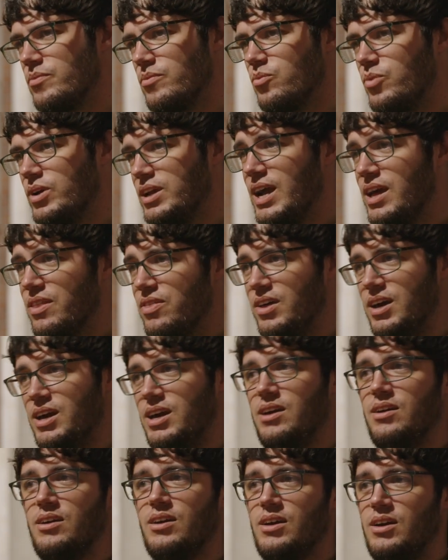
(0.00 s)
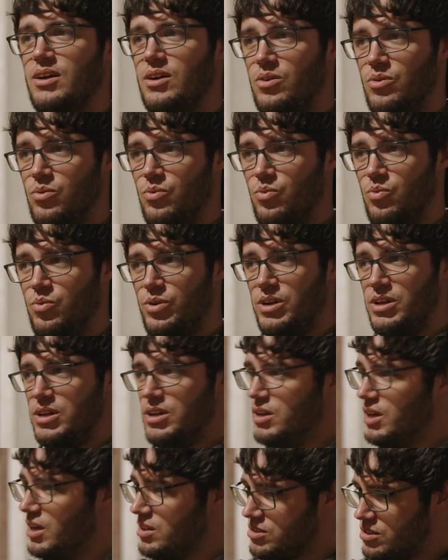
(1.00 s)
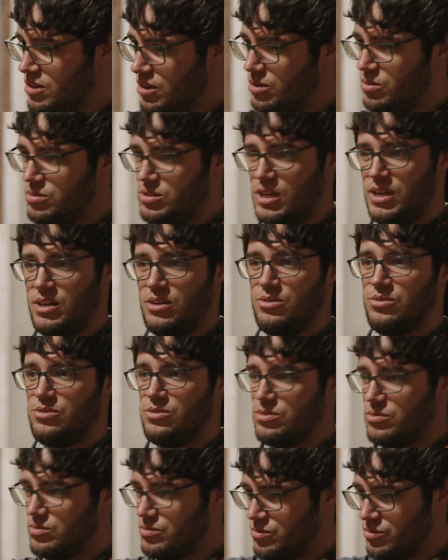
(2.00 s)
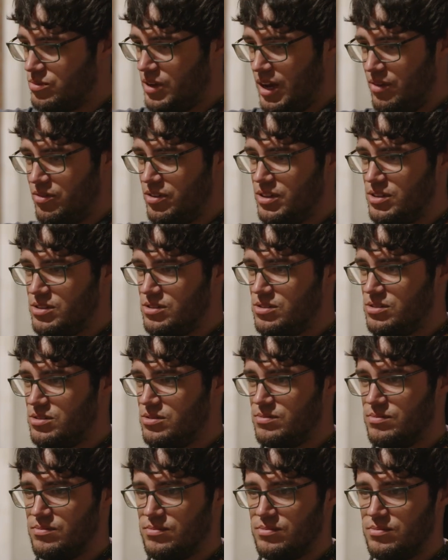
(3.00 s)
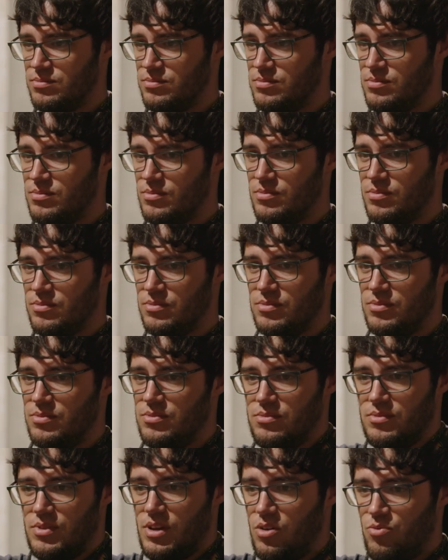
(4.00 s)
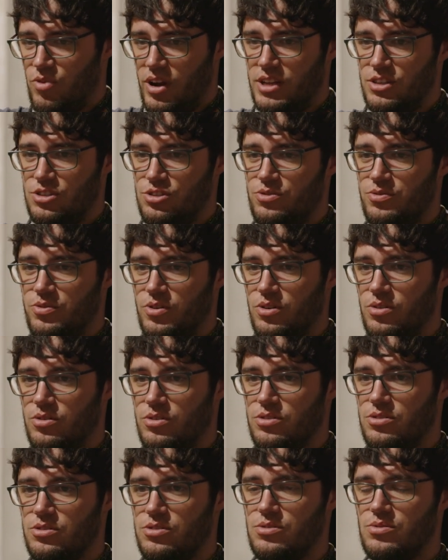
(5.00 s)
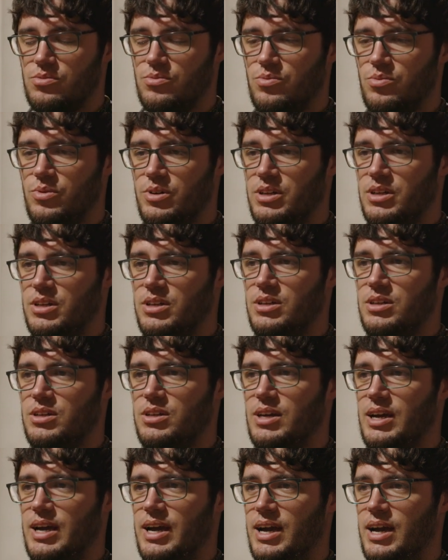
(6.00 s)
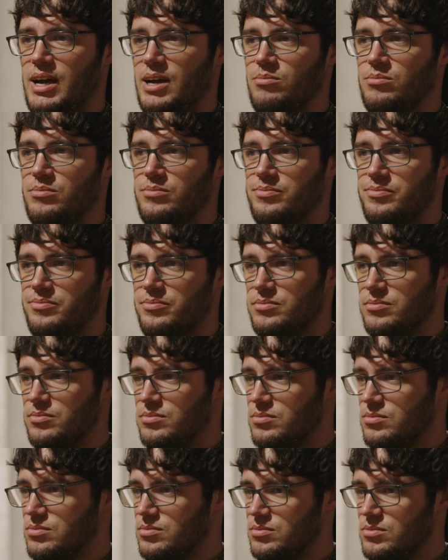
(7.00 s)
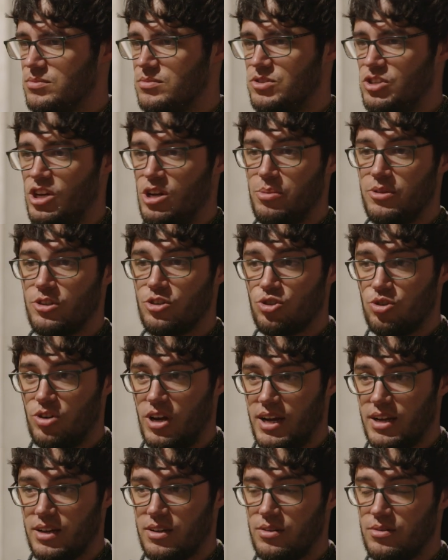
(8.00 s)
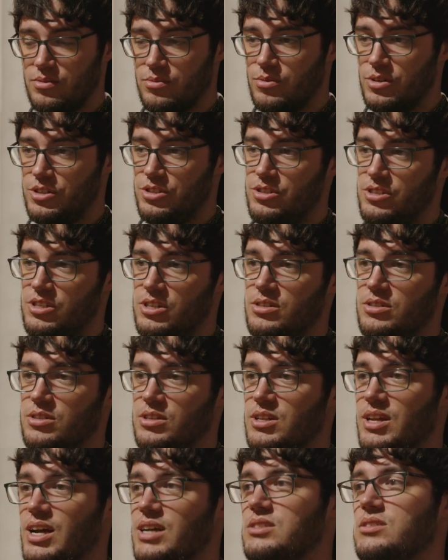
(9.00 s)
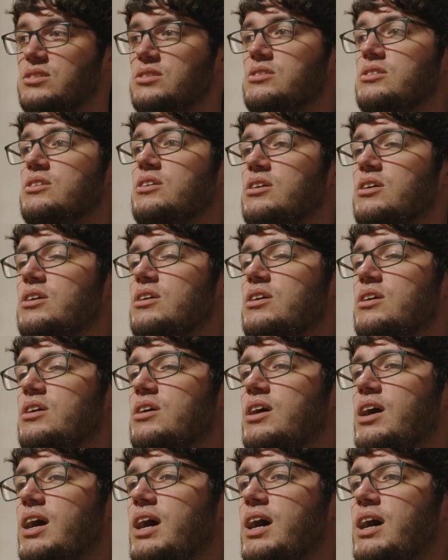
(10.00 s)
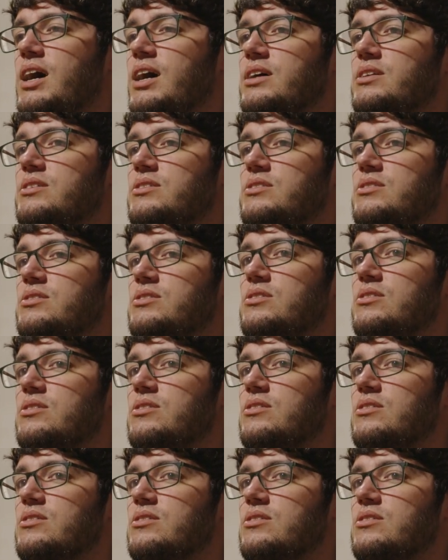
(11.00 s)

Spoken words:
We get there, we get to the hotels, everything's arranged for us. We turn up at the track, which is in Gdansk, and